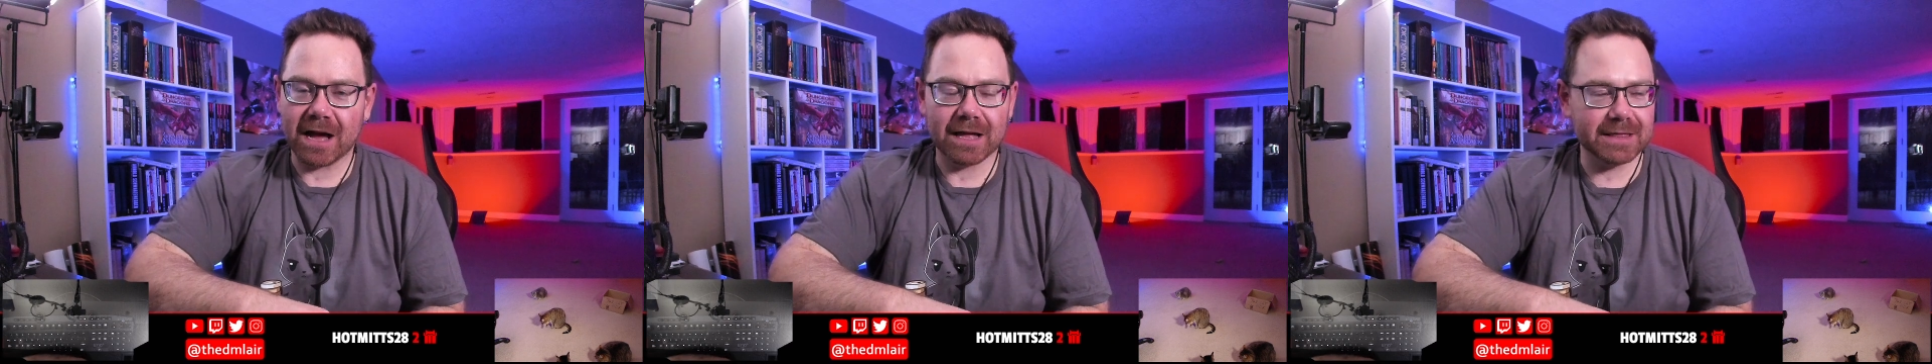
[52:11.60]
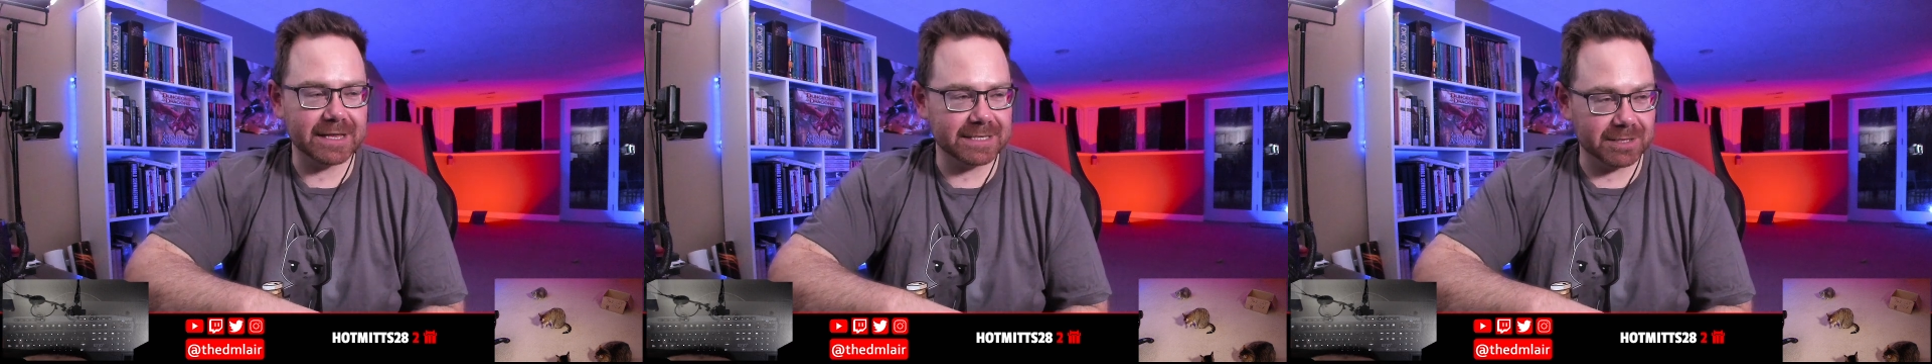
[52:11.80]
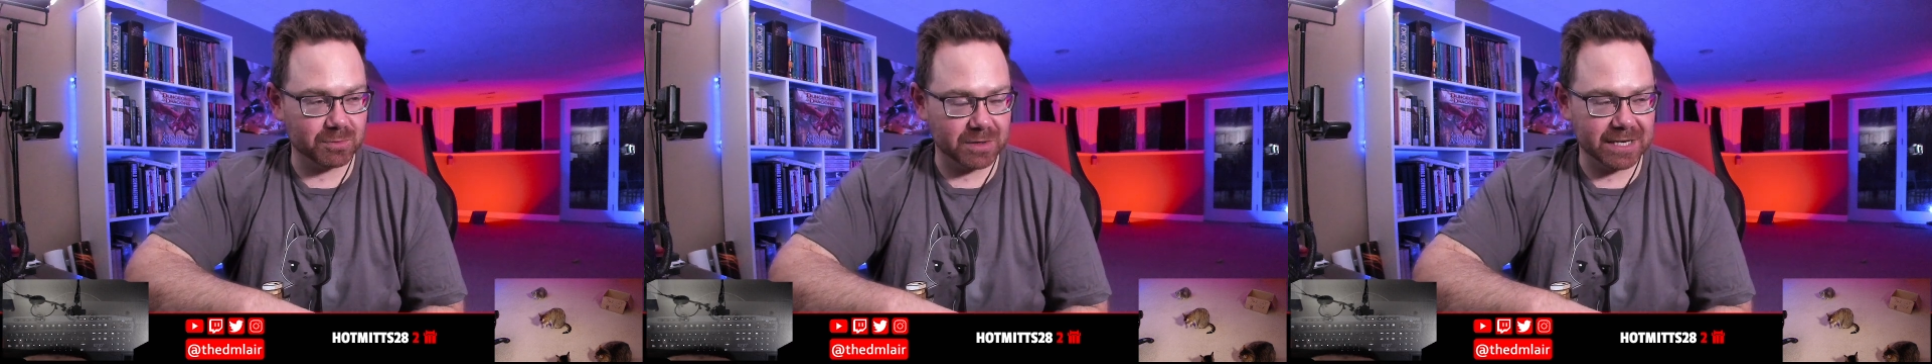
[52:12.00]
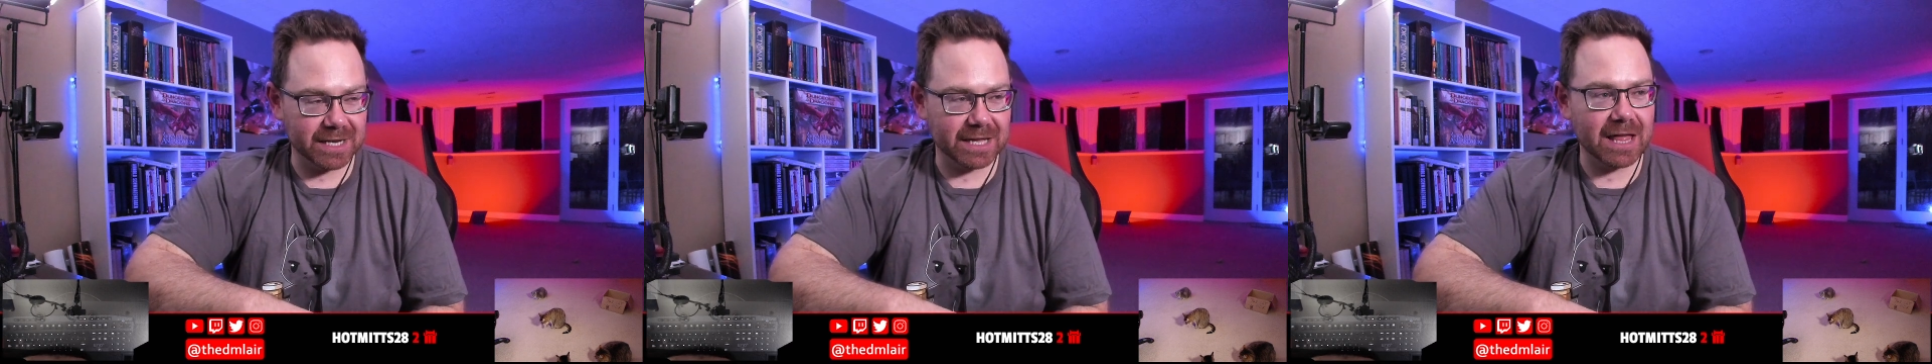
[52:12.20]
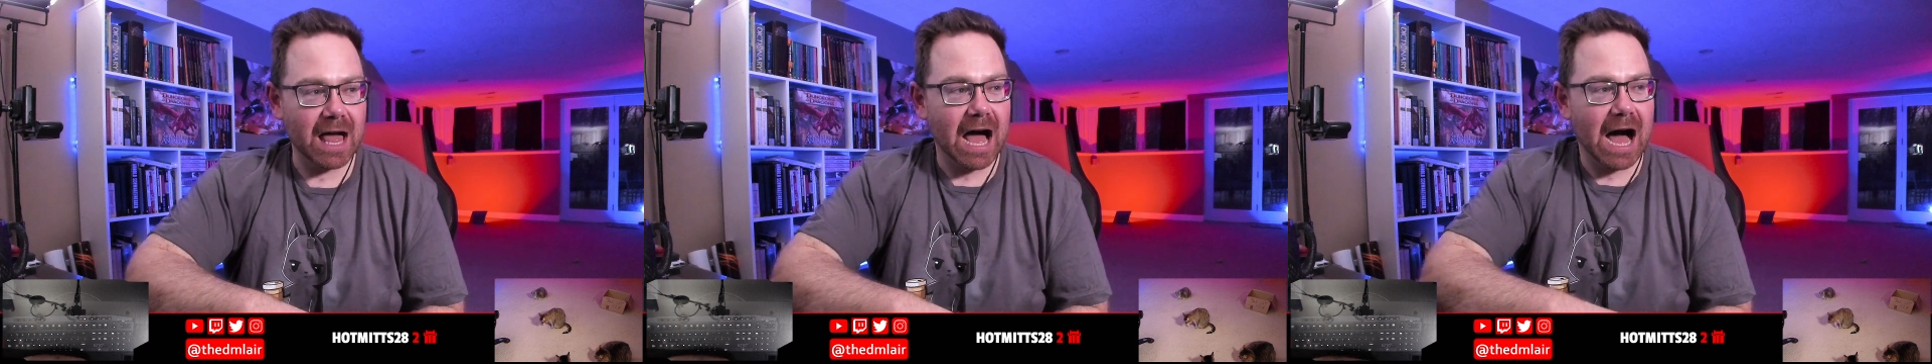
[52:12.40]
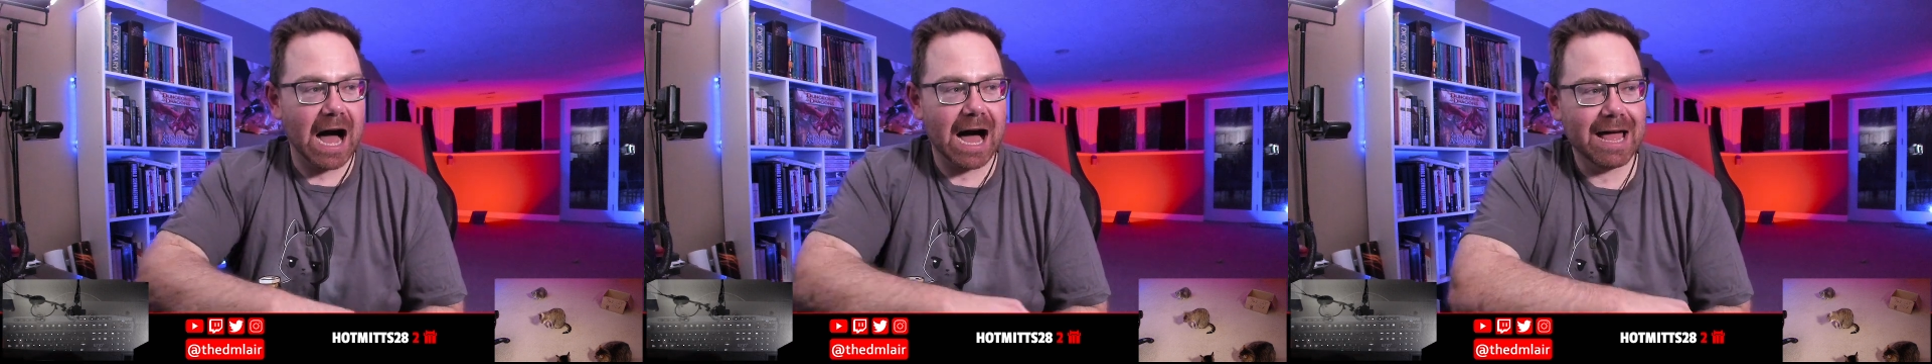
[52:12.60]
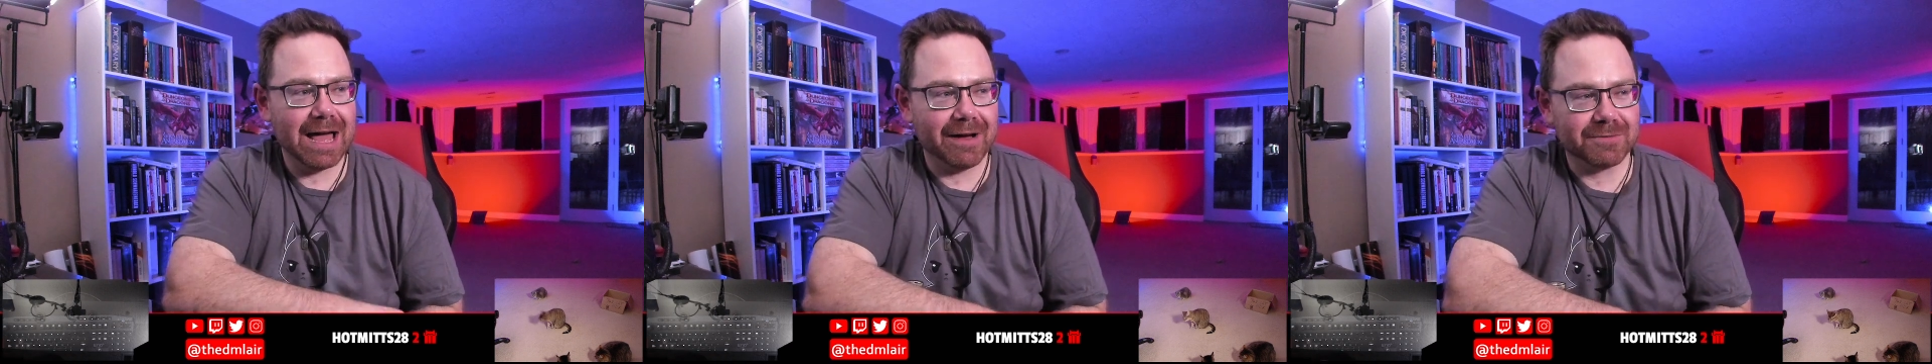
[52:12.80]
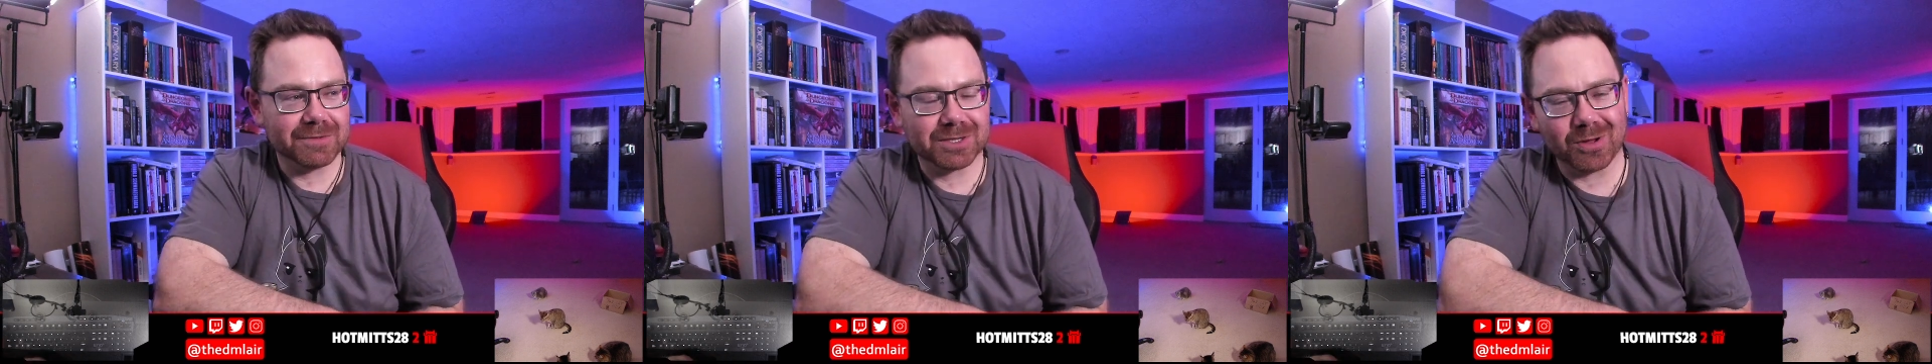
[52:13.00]
This is ridiculous.
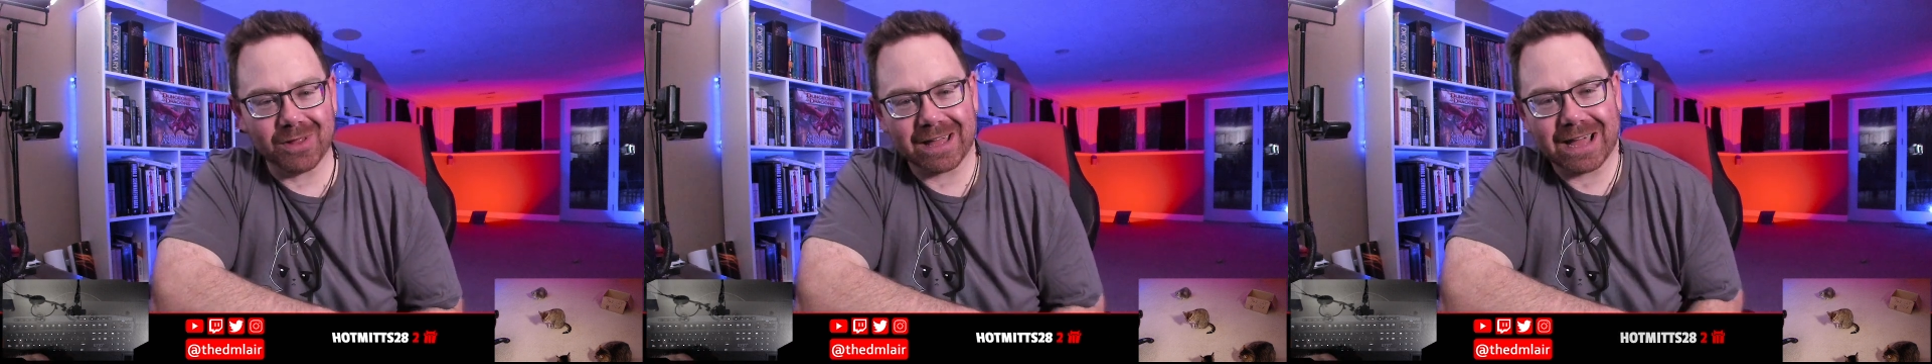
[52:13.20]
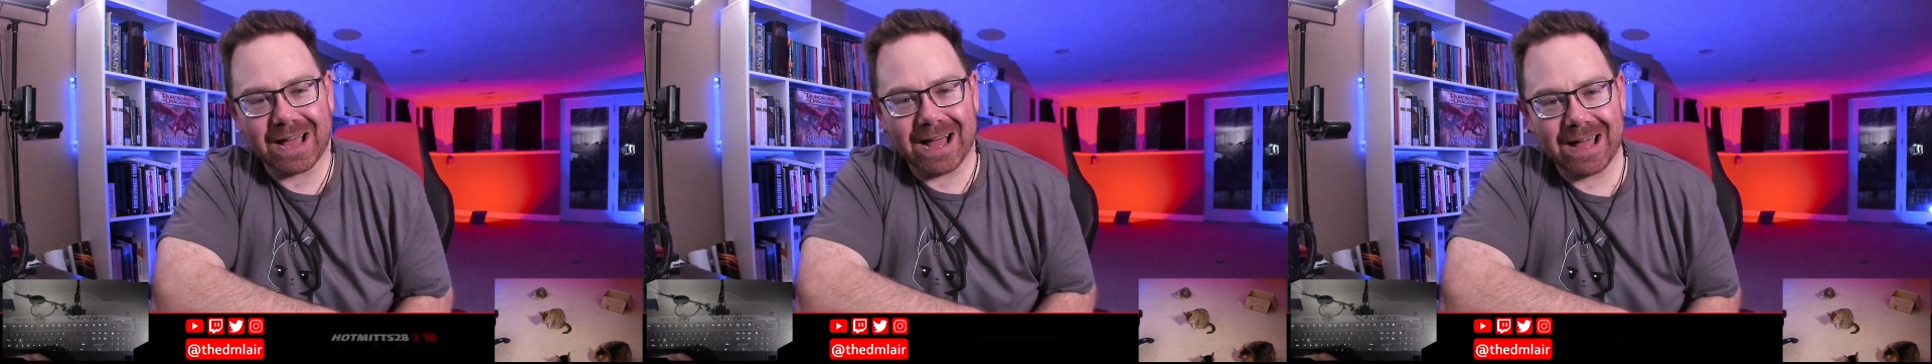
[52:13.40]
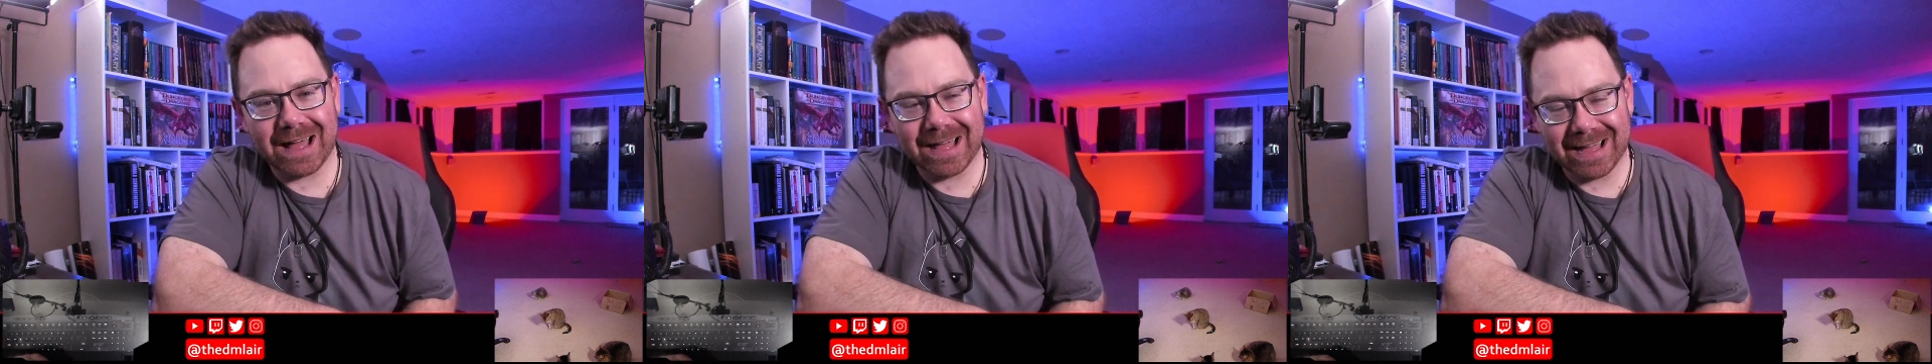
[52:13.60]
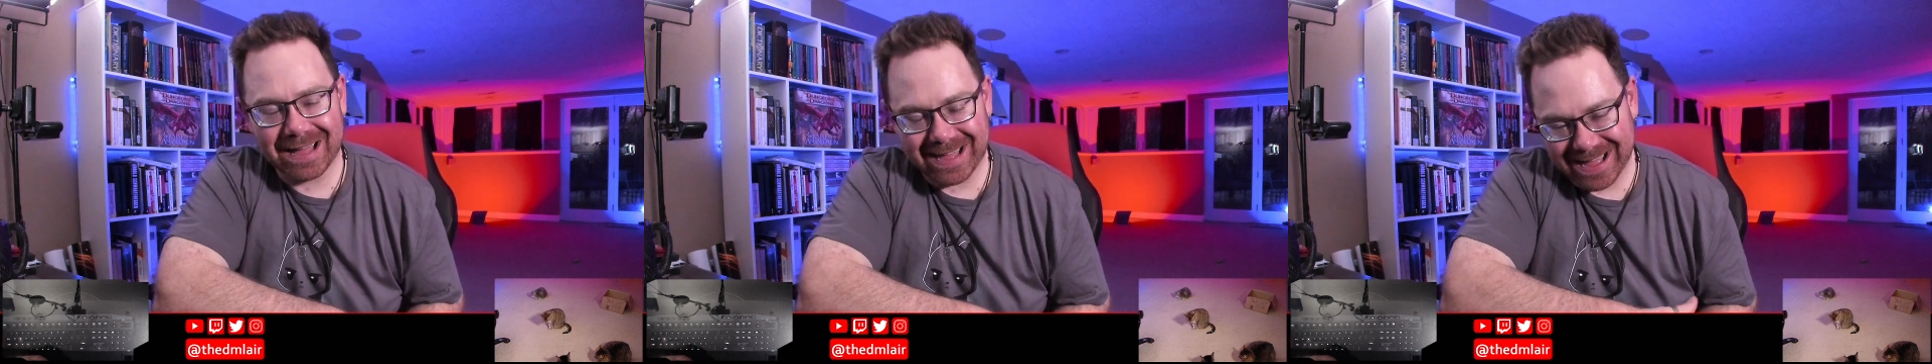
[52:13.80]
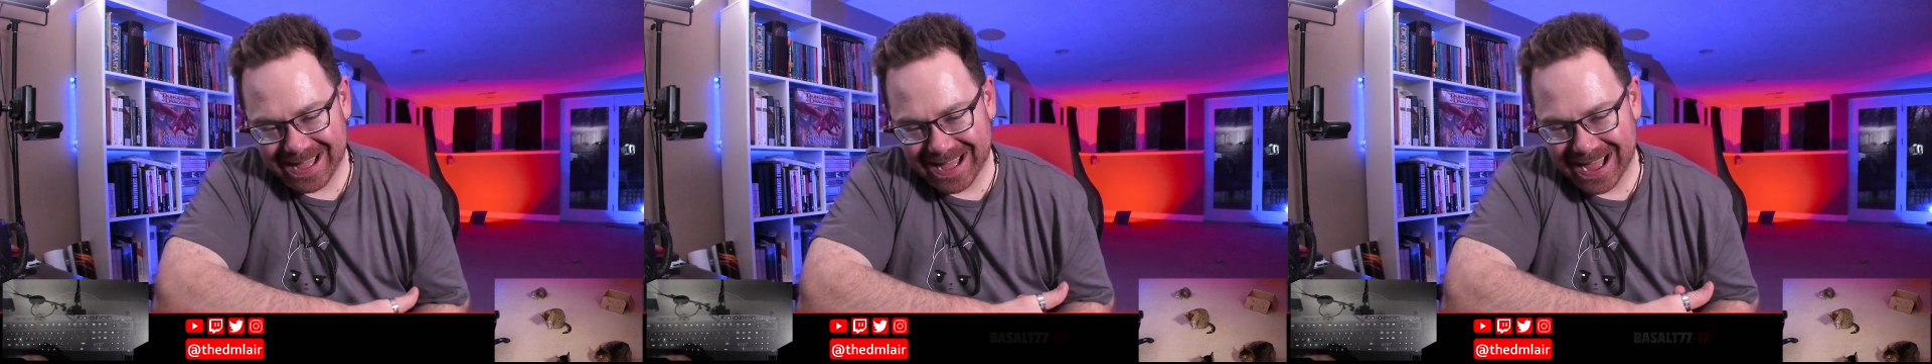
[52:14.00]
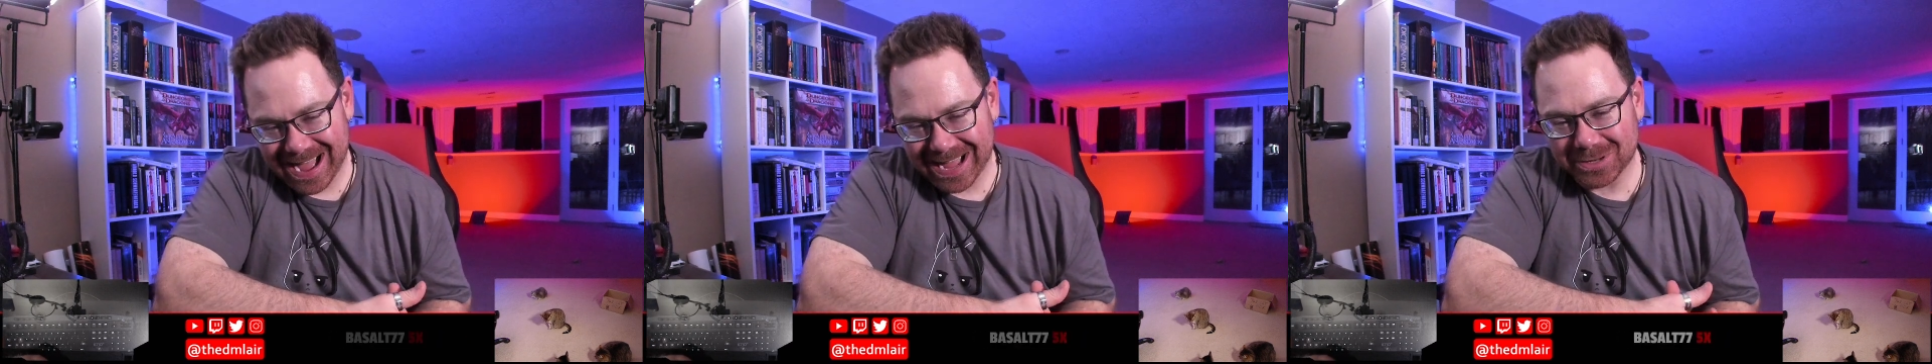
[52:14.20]
I